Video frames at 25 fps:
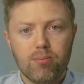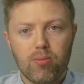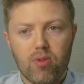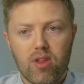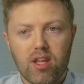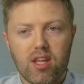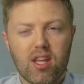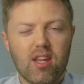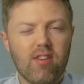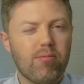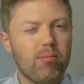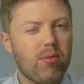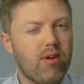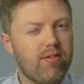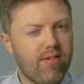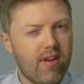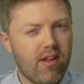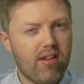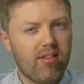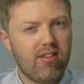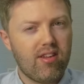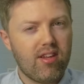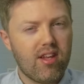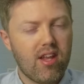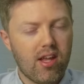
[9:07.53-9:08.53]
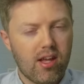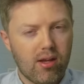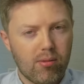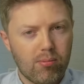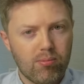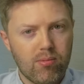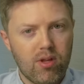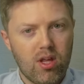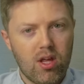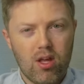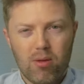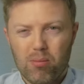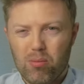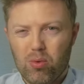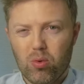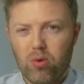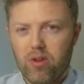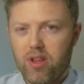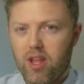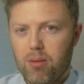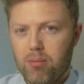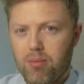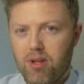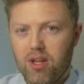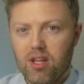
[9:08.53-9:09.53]
They give them a fancy name, but what
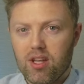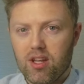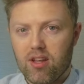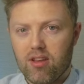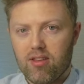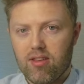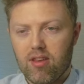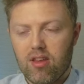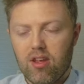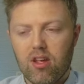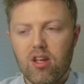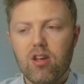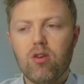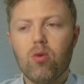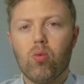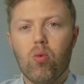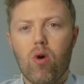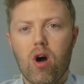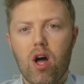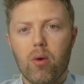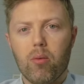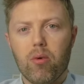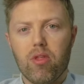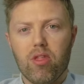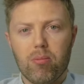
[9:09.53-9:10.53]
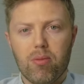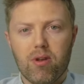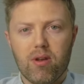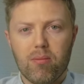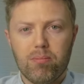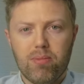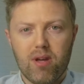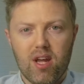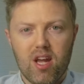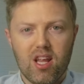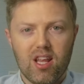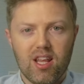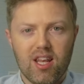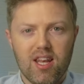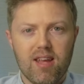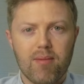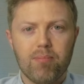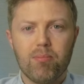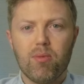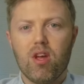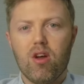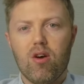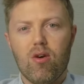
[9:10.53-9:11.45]
they mean is white with a bit of pearl in it,